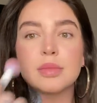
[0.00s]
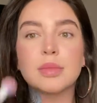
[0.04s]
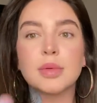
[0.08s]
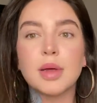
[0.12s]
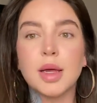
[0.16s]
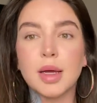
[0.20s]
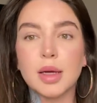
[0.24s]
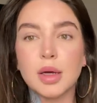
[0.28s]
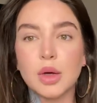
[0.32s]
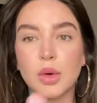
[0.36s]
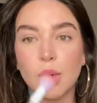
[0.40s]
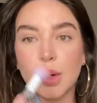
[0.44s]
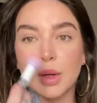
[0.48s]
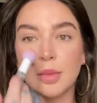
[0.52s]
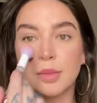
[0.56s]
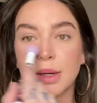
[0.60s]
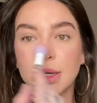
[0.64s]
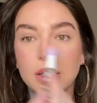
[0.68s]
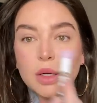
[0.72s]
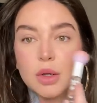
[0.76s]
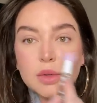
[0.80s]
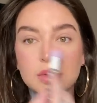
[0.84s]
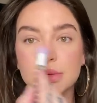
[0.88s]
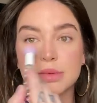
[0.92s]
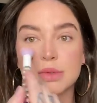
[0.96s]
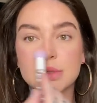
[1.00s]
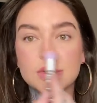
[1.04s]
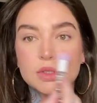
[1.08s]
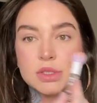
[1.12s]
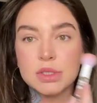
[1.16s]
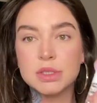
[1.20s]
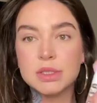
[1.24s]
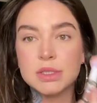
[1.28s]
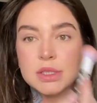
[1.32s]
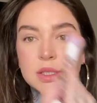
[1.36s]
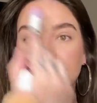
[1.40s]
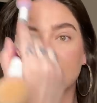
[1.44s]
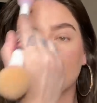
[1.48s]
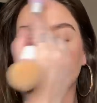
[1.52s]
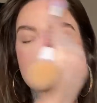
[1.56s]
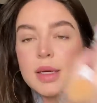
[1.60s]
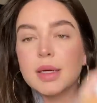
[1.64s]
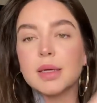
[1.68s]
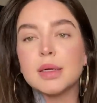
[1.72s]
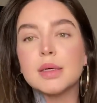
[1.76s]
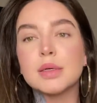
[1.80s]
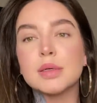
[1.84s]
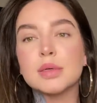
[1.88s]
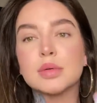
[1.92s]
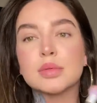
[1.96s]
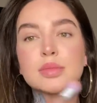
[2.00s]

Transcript: and on my nose just to like